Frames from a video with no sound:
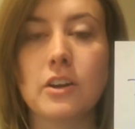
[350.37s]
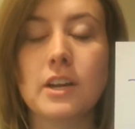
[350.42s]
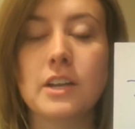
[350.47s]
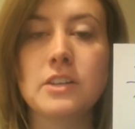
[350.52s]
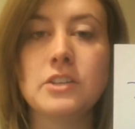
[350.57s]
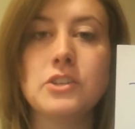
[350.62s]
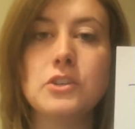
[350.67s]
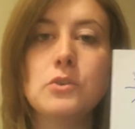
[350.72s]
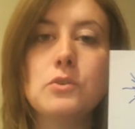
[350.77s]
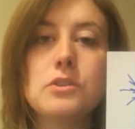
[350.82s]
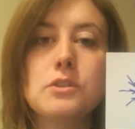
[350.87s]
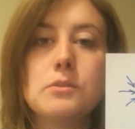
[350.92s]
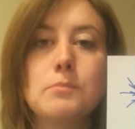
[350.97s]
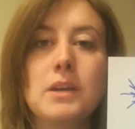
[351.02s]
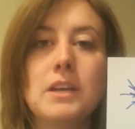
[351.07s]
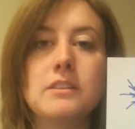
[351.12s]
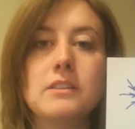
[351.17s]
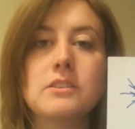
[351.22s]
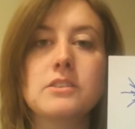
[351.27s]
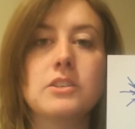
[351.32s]
Induce
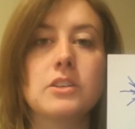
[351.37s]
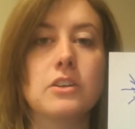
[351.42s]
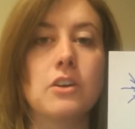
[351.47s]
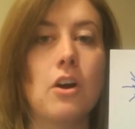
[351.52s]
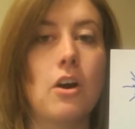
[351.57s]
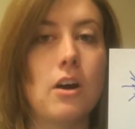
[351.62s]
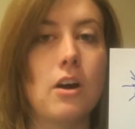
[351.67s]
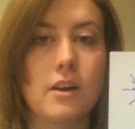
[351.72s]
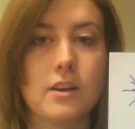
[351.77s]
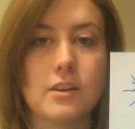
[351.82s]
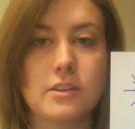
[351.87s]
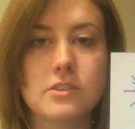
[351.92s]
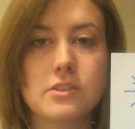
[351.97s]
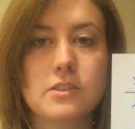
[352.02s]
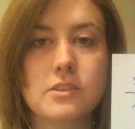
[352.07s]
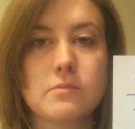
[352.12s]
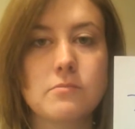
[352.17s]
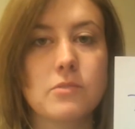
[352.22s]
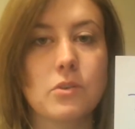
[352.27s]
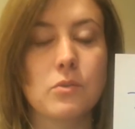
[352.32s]
means to
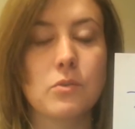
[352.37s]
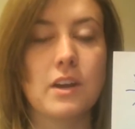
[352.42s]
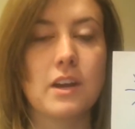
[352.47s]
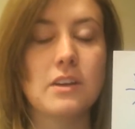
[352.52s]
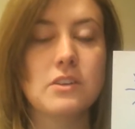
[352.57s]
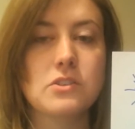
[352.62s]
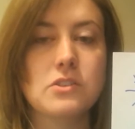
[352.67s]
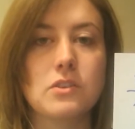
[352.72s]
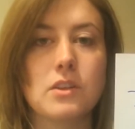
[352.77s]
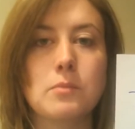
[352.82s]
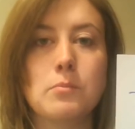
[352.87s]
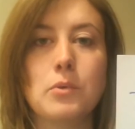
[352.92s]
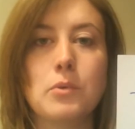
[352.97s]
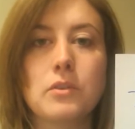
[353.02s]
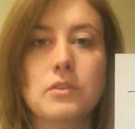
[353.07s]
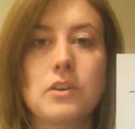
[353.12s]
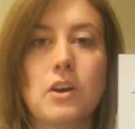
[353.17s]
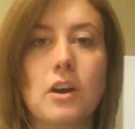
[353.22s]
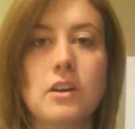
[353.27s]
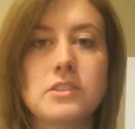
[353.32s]
cause, okay? So they
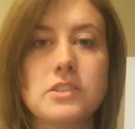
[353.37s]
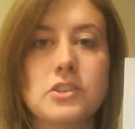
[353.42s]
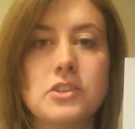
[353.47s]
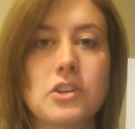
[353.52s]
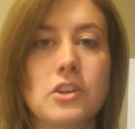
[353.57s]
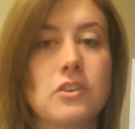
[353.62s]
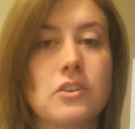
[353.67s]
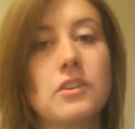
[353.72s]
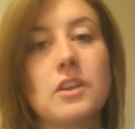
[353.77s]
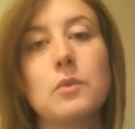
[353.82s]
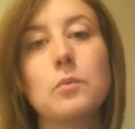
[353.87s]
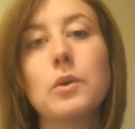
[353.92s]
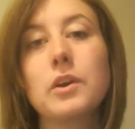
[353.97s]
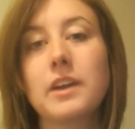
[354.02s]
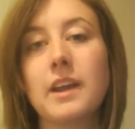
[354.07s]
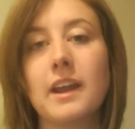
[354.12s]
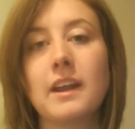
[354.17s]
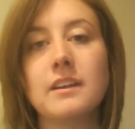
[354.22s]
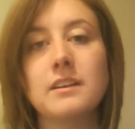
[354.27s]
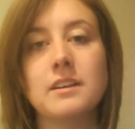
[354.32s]
both cause each other. They
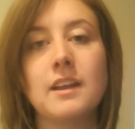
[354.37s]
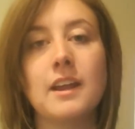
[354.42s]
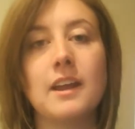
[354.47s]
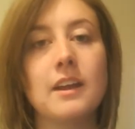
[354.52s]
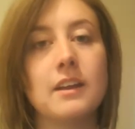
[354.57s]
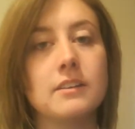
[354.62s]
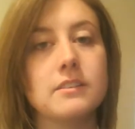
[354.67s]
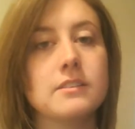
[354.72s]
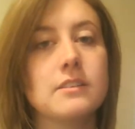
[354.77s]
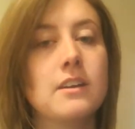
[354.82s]
work hand in hand.